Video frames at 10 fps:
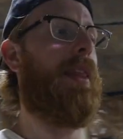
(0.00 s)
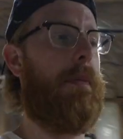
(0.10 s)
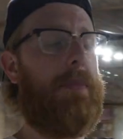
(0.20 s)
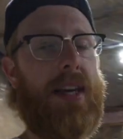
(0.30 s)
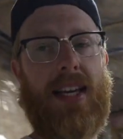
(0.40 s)

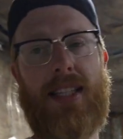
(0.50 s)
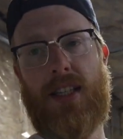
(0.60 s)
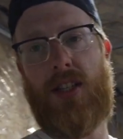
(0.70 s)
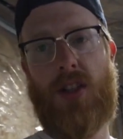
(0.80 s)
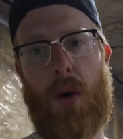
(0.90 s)
that piece
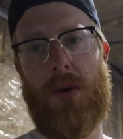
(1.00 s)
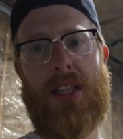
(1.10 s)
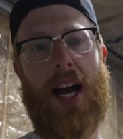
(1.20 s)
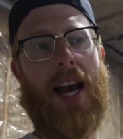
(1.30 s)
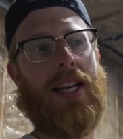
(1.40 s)
is so
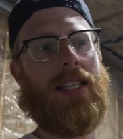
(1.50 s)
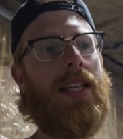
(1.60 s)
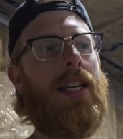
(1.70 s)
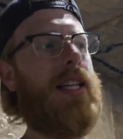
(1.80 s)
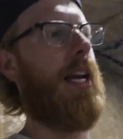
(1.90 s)
tight
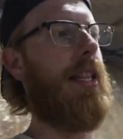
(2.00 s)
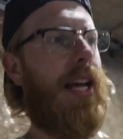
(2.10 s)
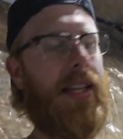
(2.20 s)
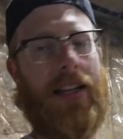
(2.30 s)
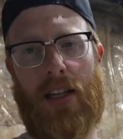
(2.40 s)
in
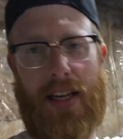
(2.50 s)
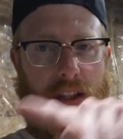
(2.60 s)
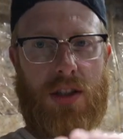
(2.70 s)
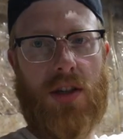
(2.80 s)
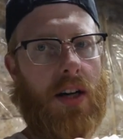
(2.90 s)
that little
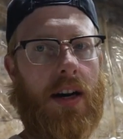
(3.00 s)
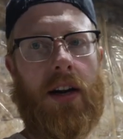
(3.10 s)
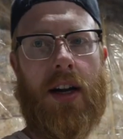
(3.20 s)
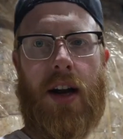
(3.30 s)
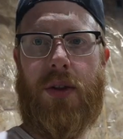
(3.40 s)
insert
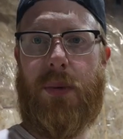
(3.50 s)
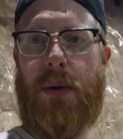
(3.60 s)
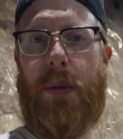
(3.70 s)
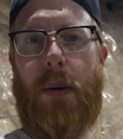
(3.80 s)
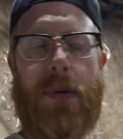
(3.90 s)
area of the rear
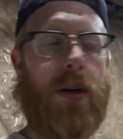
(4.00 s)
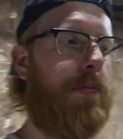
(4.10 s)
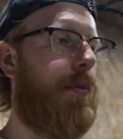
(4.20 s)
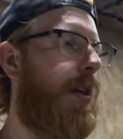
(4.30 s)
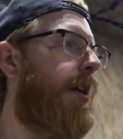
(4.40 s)
bumper
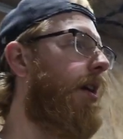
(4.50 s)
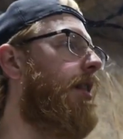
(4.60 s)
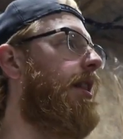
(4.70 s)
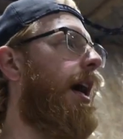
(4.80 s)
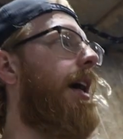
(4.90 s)

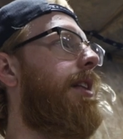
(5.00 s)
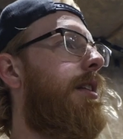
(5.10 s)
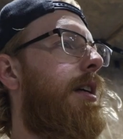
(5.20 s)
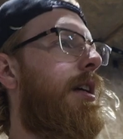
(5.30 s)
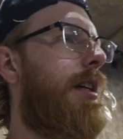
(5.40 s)

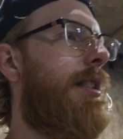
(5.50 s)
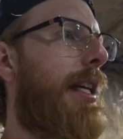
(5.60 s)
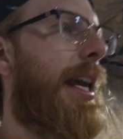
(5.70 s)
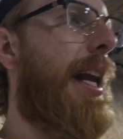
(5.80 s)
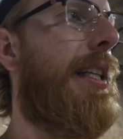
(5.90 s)
that to
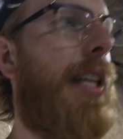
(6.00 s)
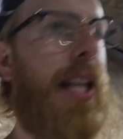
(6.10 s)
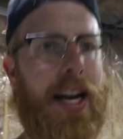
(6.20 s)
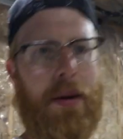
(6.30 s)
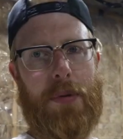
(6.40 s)
get it to
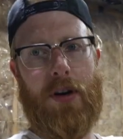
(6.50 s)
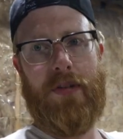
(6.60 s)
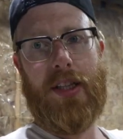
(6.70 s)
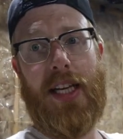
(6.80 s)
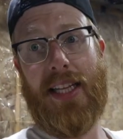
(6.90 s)
line up
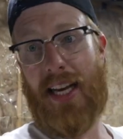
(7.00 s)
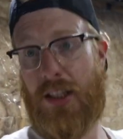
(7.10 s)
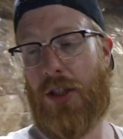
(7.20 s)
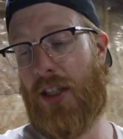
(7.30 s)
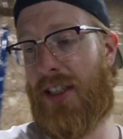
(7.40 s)
perfectly, like
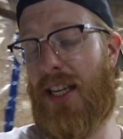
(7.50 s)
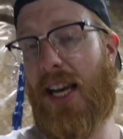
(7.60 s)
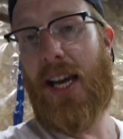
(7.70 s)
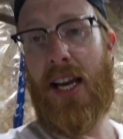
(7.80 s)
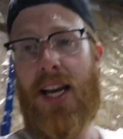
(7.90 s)
as you could
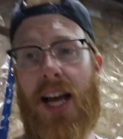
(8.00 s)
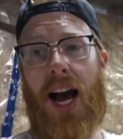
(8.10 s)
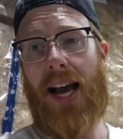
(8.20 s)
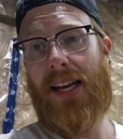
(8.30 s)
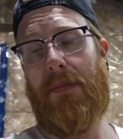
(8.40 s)
see,
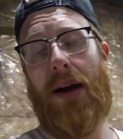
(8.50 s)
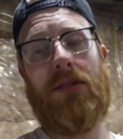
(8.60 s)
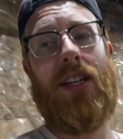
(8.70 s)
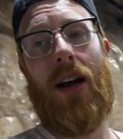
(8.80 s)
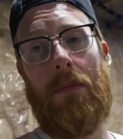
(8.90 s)
I can
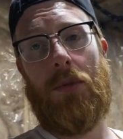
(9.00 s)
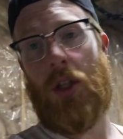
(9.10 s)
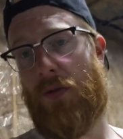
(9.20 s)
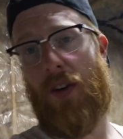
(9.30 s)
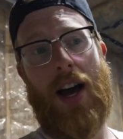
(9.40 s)
mount it up
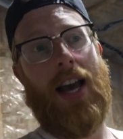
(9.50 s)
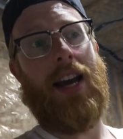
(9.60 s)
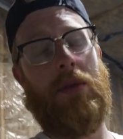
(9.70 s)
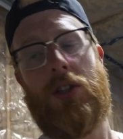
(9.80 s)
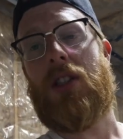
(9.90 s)
just
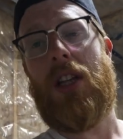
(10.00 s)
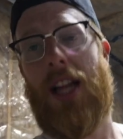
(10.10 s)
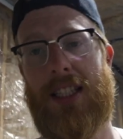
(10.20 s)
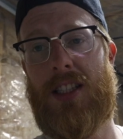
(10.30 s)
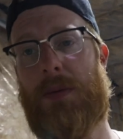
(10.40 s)
fine with just the
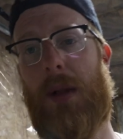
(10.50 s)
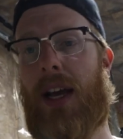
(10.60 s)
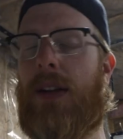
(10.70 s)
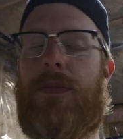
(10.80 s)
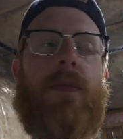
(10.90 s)
license
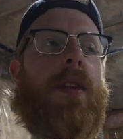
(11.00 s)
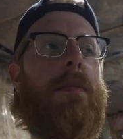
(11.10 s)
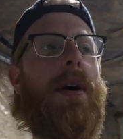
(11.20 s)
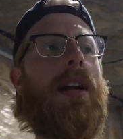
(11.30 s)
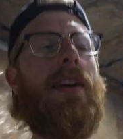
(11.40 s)
plate.
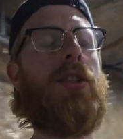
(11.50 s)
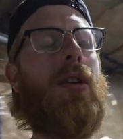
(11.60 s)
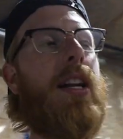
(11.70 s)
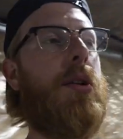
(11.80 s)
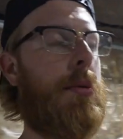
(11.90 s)
But if I
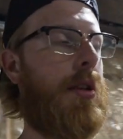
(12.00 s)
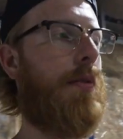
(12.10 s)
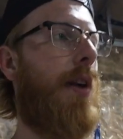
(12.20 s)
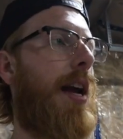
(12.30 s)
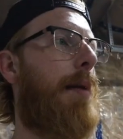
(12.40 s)
try doing it with the
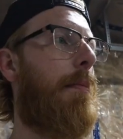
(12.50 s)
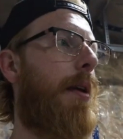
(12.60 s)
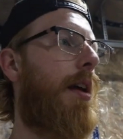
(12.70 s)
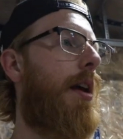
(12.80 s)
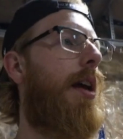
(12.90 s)
frame,
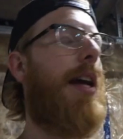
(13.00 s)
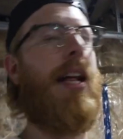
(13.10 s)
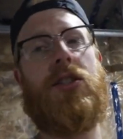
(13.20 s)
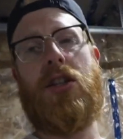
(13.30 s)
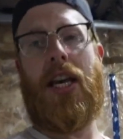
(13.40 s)

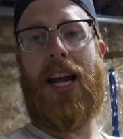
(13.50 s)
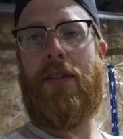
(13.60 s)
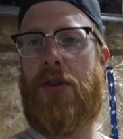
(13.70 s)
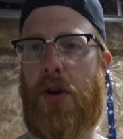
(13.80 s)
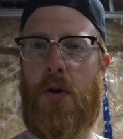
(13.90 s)
it's just kind
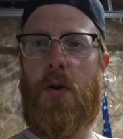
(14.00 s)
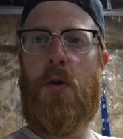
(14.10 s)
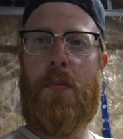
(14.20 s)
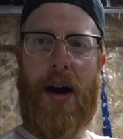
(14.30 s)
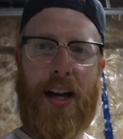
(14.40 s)
of
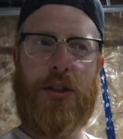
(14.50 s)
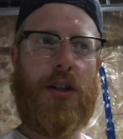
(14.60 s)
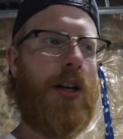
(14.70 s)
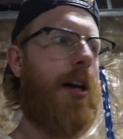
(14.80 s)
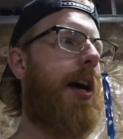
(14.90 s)
too much.
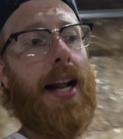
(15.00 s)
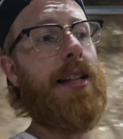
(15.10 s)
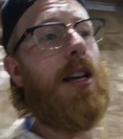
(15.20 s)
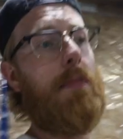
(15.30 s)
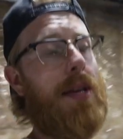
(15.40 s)
It
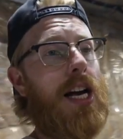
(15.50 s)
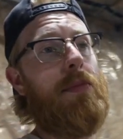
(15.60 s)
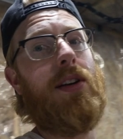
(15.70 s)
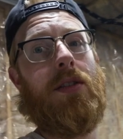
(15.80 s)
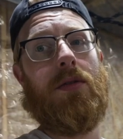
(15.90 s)
ends up
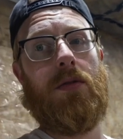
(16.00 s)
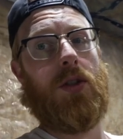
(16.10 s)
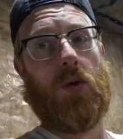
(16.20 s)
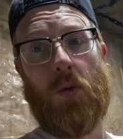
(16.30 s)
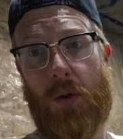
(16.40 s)
becoming
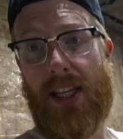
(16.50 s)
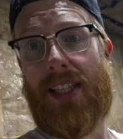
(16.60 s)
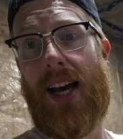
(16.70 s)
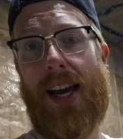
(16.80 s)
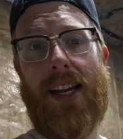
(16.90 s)
just really
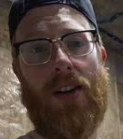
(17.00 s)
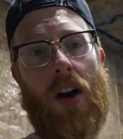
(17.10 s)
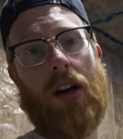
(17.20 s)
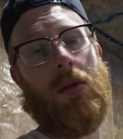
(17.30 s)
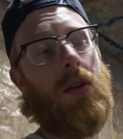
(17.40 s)
tight and
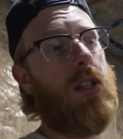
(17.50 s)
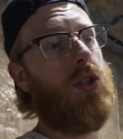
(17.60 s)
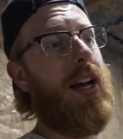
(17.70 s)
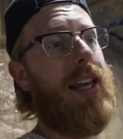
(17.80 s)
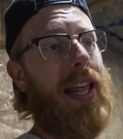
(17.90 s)
awkward to
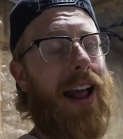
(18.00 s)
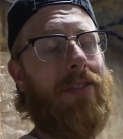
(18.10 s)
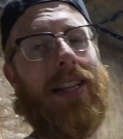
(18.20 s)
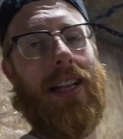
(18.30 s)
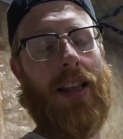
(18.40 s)
try and get
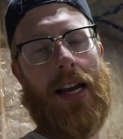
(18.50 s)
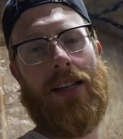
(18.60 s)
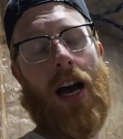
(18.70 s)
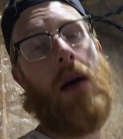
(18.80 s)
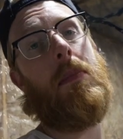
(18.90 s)
everything
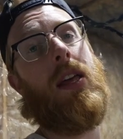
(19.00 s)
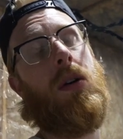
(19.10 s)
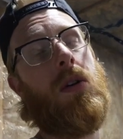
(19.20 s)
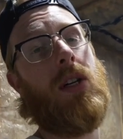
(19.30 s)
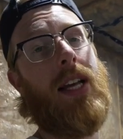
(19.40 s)
lined up in
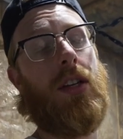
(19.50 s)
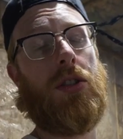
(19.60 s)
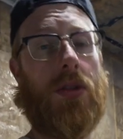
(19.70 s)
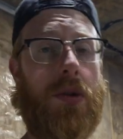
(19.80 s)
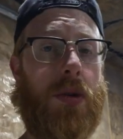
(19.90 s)
order to get a
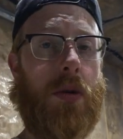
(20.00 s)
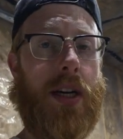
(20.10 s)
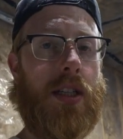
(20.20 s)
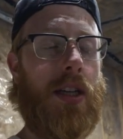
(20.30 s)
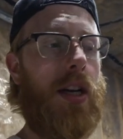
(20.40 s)
screw through
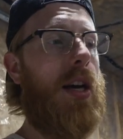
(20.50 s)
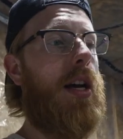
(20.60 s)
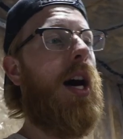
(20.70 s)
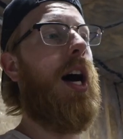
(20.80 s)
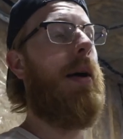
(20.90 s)
it.
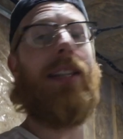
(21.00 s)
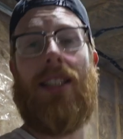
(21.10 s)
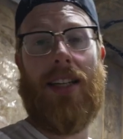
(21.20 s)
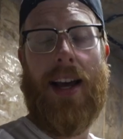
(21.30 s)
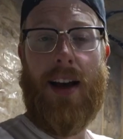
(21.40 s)
Uh, it
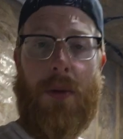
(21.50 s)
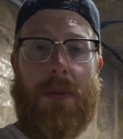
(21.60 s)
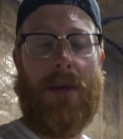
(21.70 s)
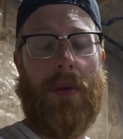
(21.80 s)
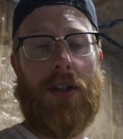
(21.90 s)
doesn't help
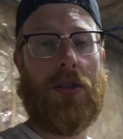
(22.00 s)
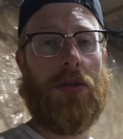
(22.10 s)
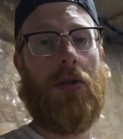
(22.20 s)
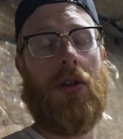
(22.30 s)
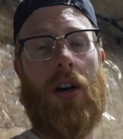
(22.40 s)
that my
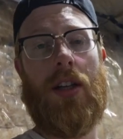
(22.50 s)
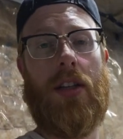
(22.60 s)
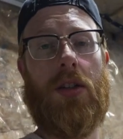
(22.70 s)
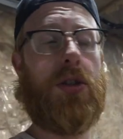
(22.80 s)
screws are a little